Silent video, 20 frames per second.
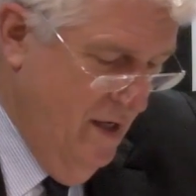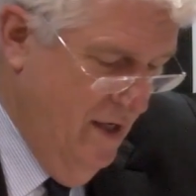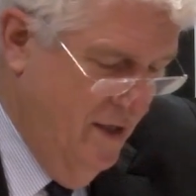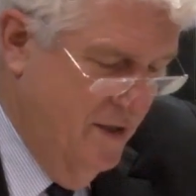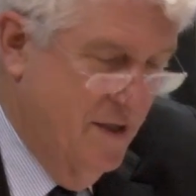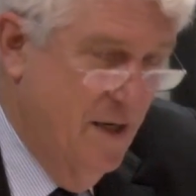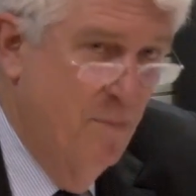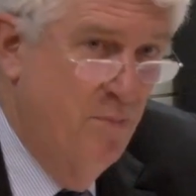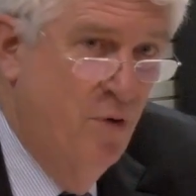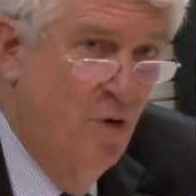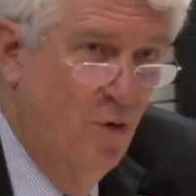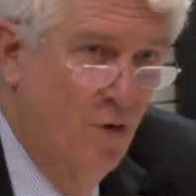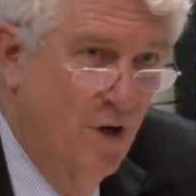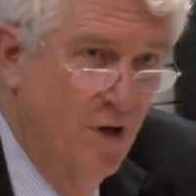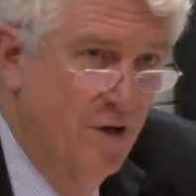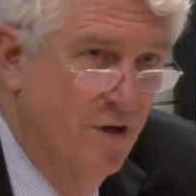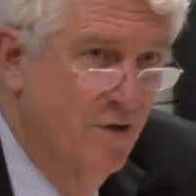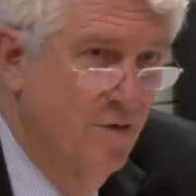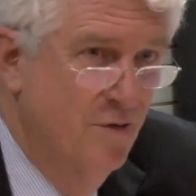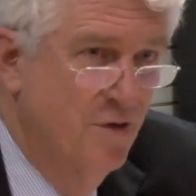except
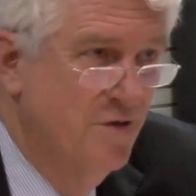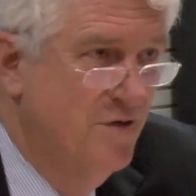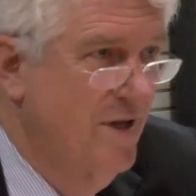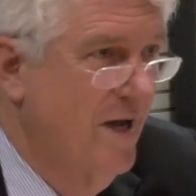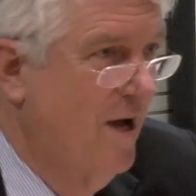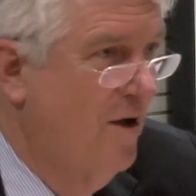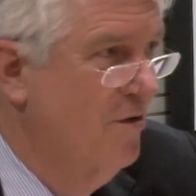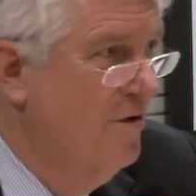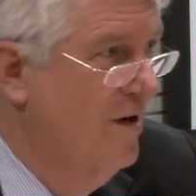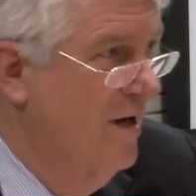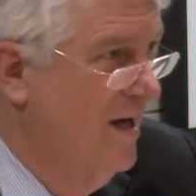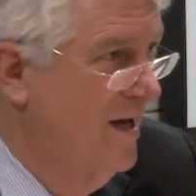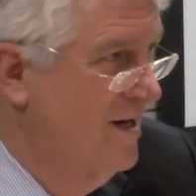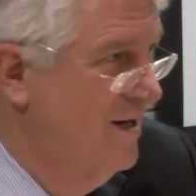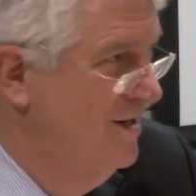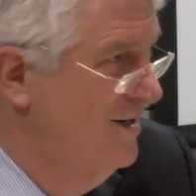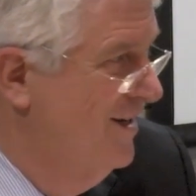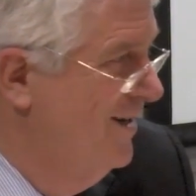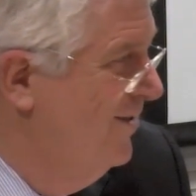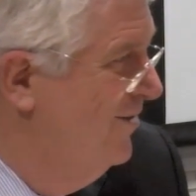Poland, who is the
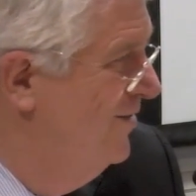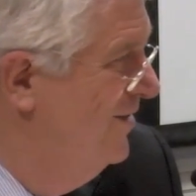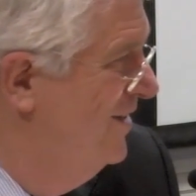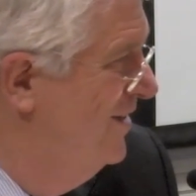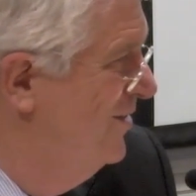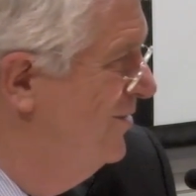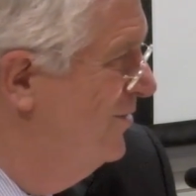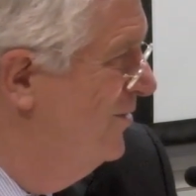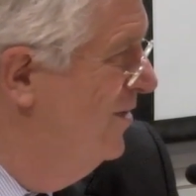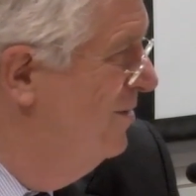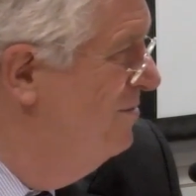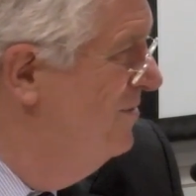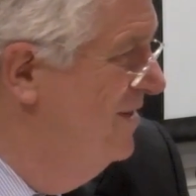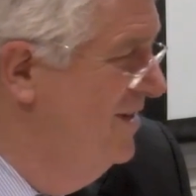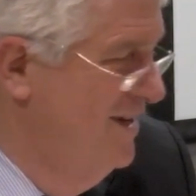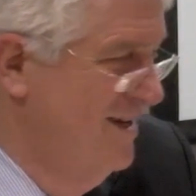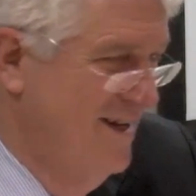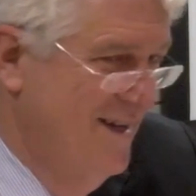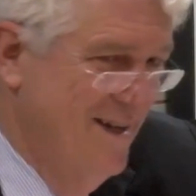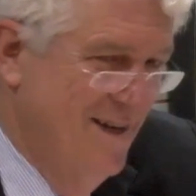outlier now in Europe,
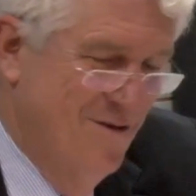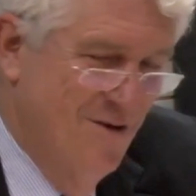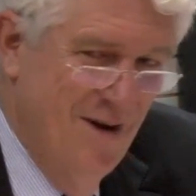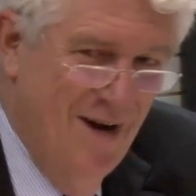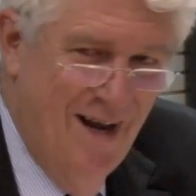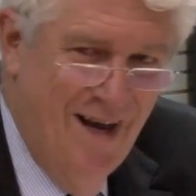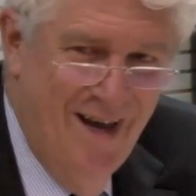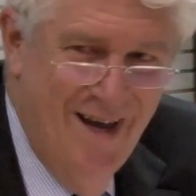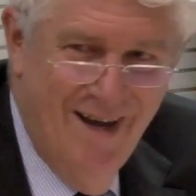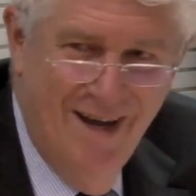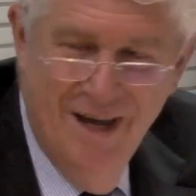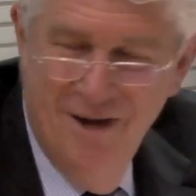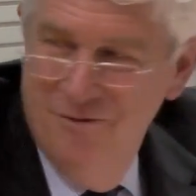relying